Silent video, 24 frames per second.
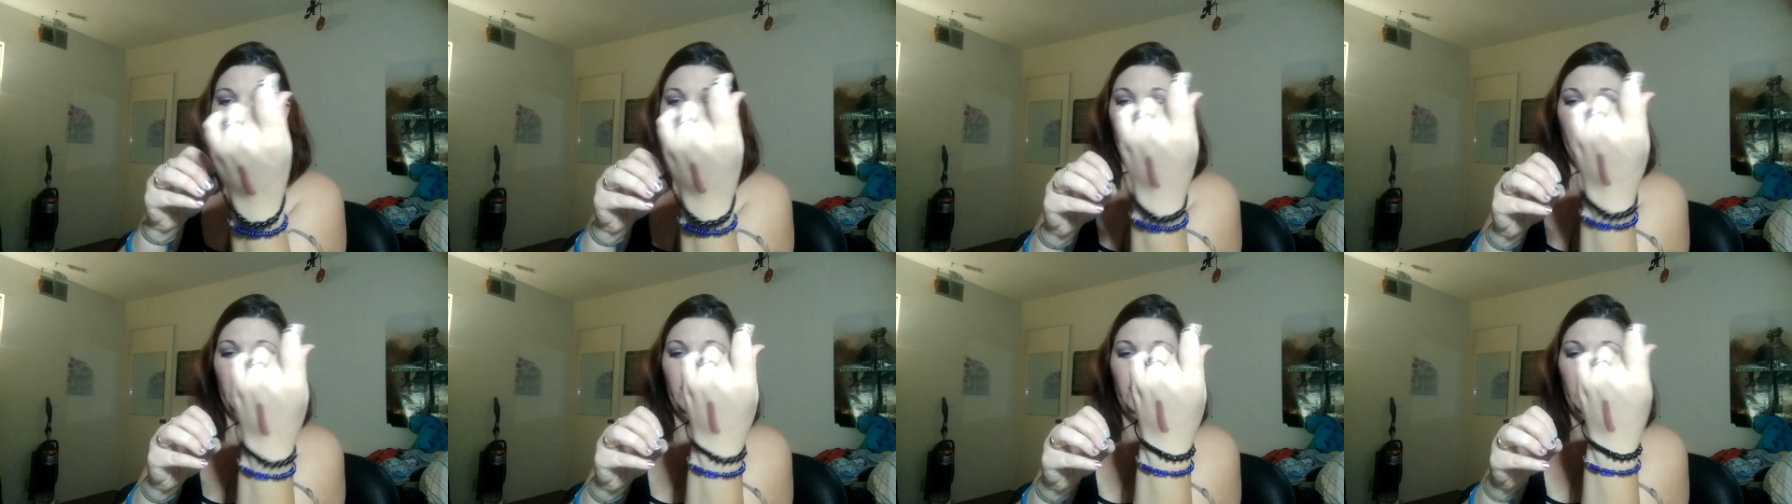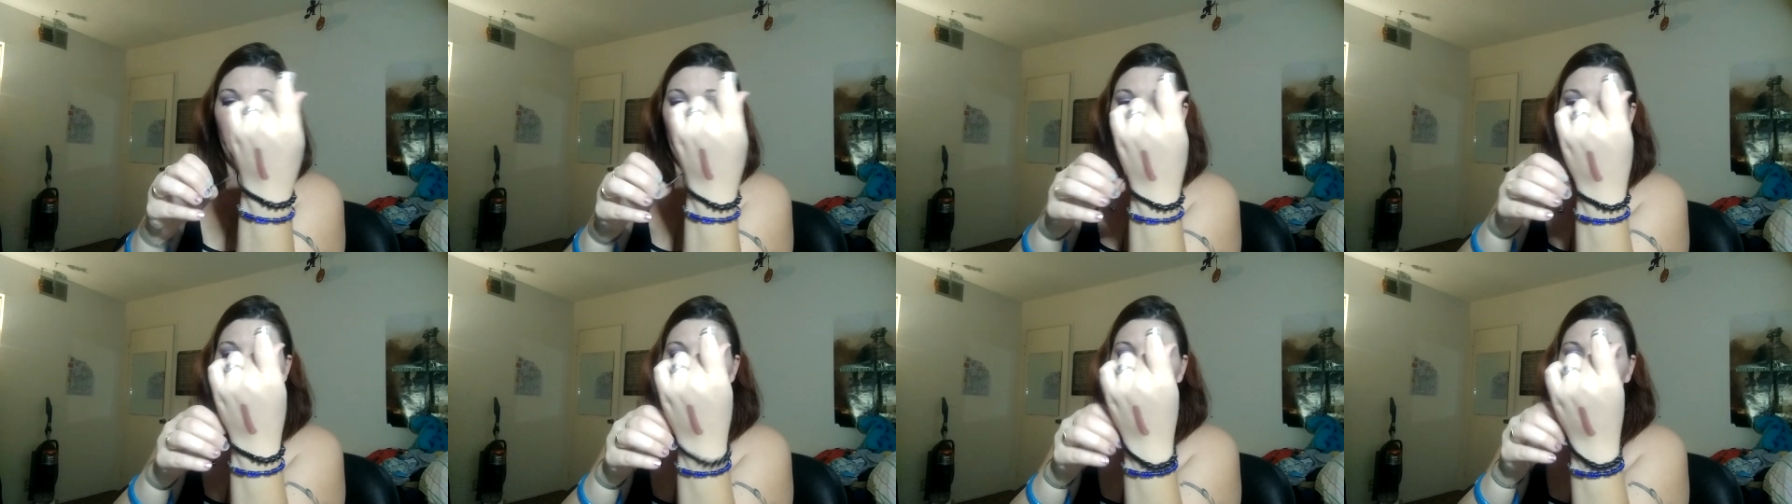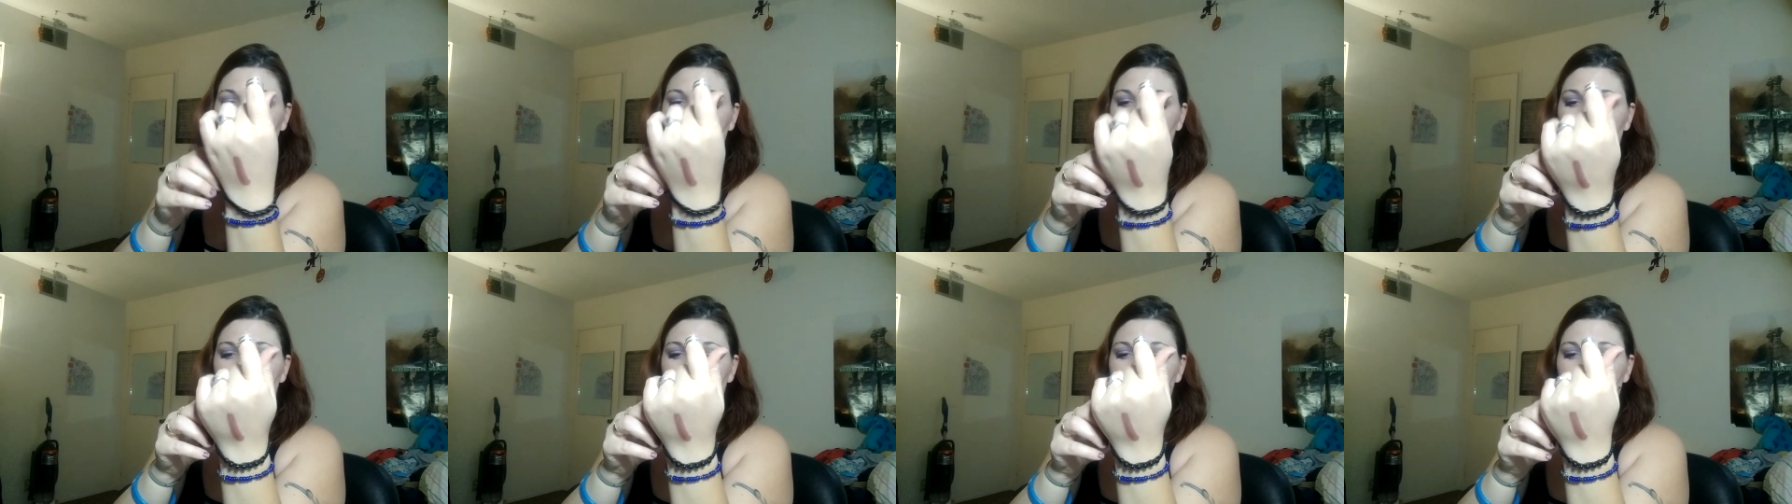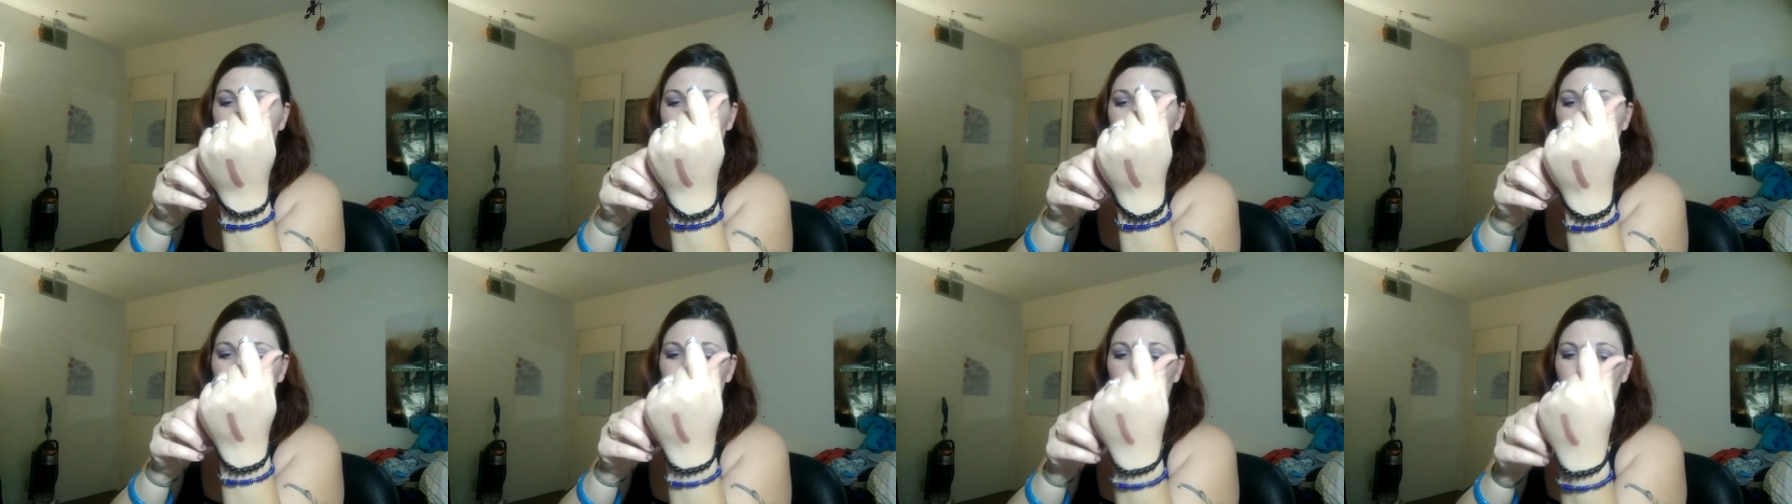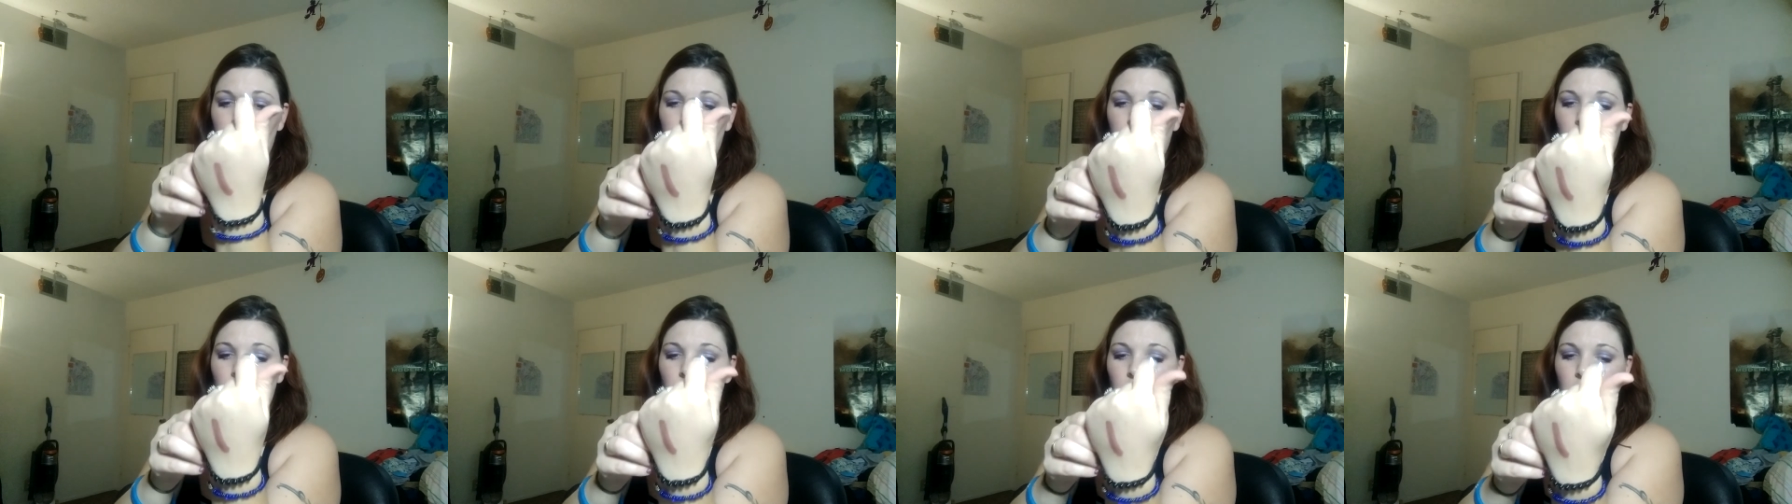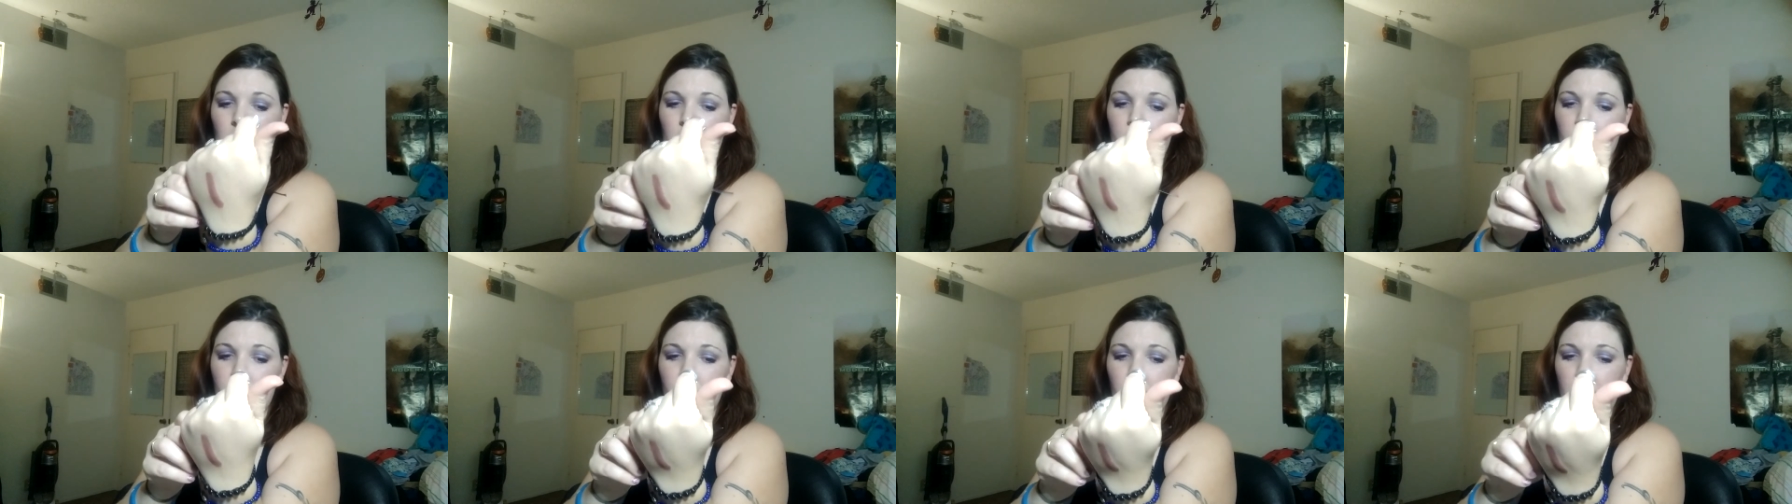little the little
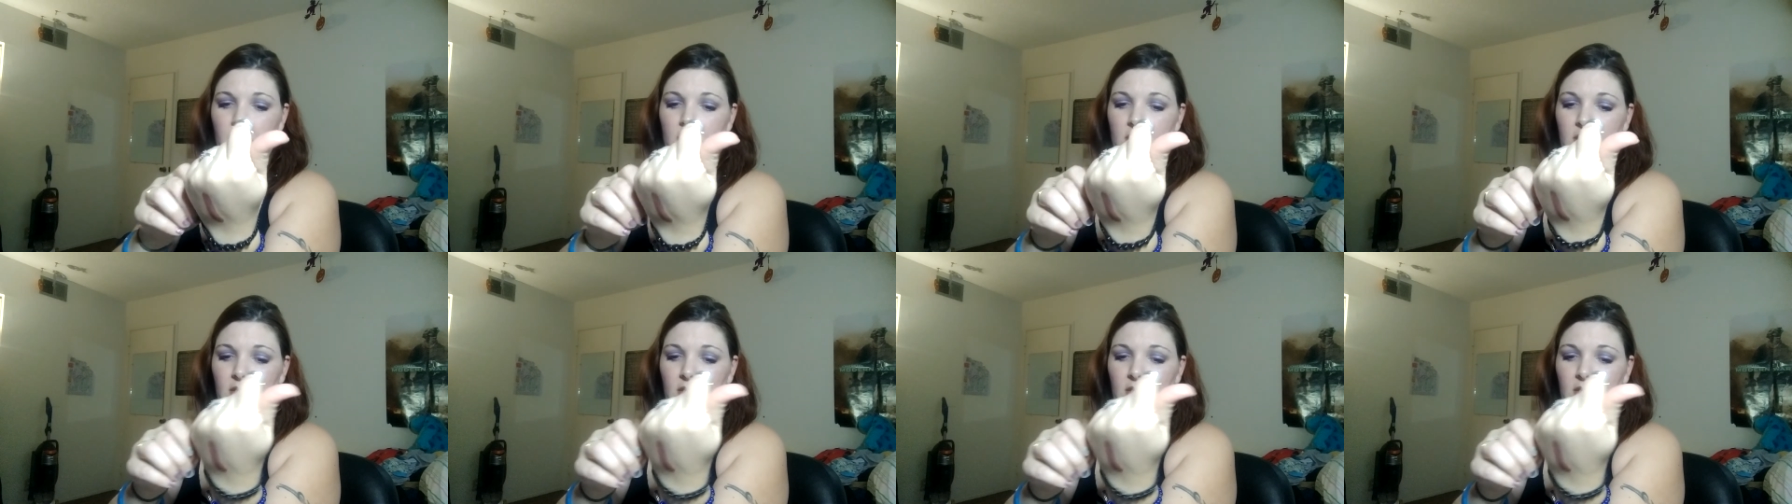strings.